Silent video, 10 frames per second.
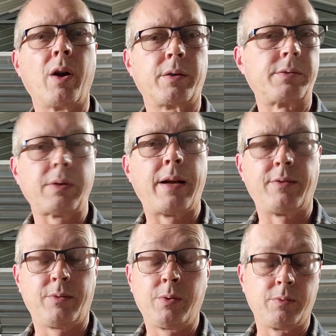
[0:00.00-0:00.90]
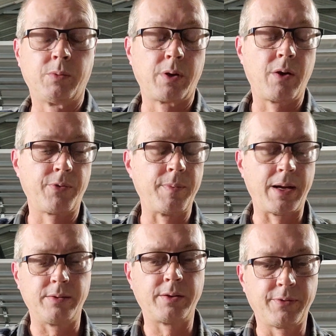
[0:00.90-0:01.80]
works. I don't know. We'll go from
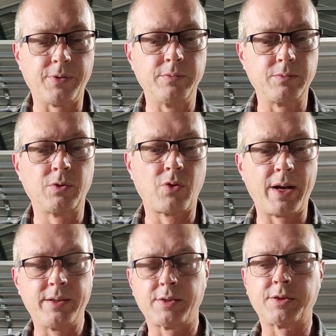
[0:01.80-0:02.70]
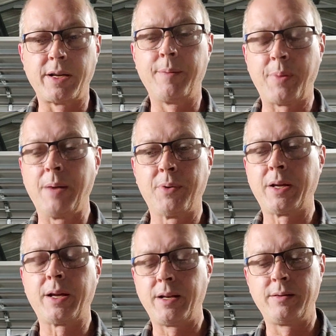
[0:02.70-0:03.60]
that. Different grades of sandpaper to
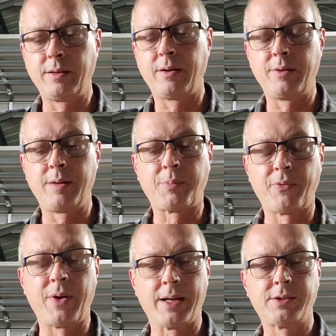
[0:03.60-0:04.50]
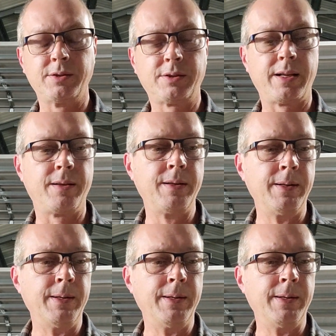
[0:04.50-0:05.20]
get, the imperfections down.